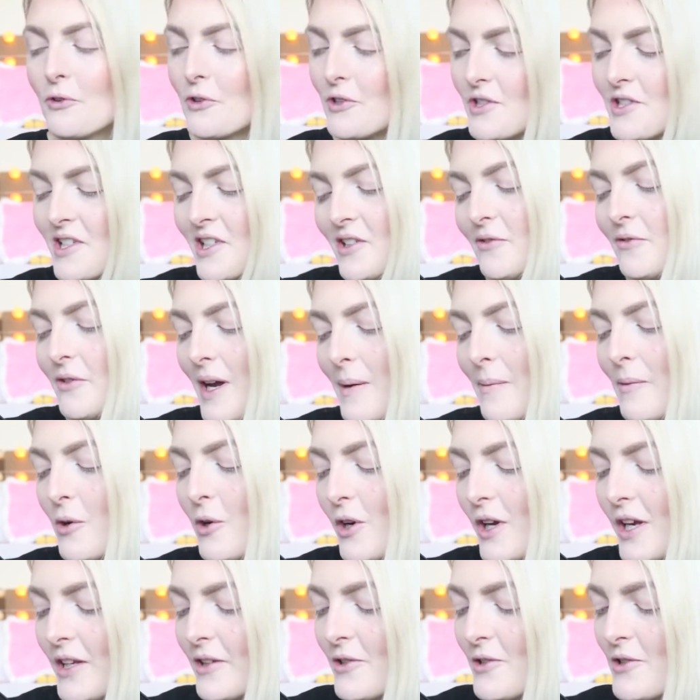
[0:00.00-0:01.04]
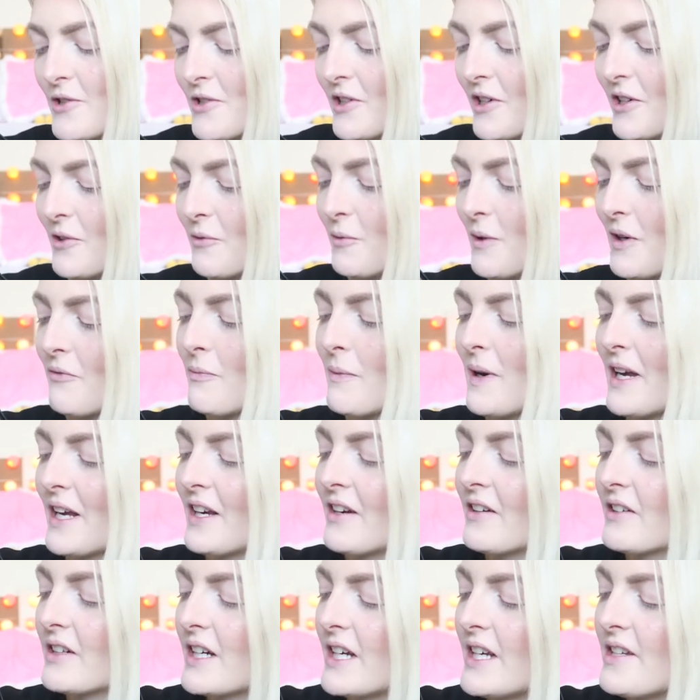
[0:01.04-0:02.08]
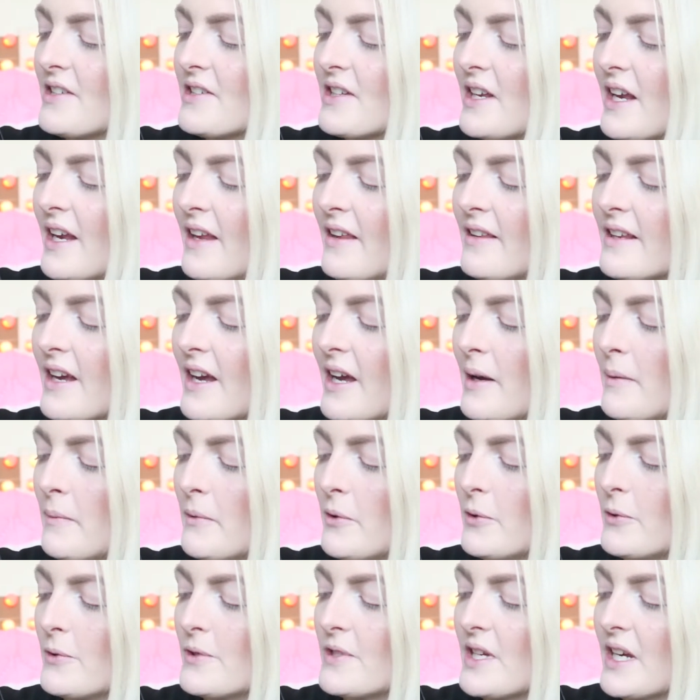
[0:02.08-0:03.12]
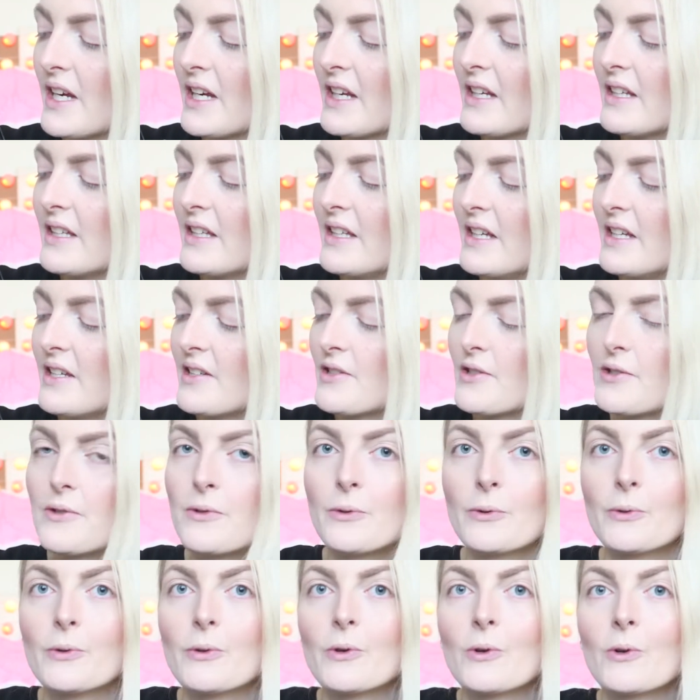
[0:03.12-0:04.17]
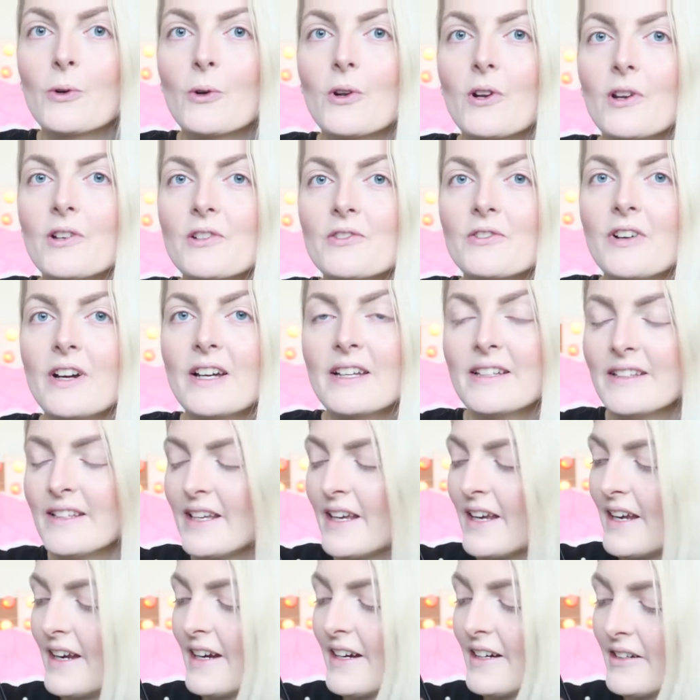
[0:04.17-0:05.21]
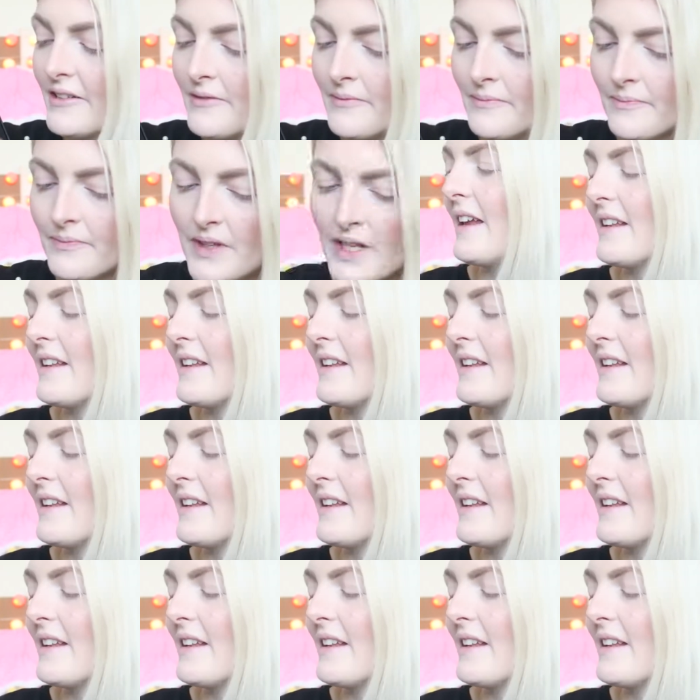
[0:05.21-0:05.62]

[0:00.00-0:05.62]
first off, I'm going to start with my crease, and I'm using these two colors right here.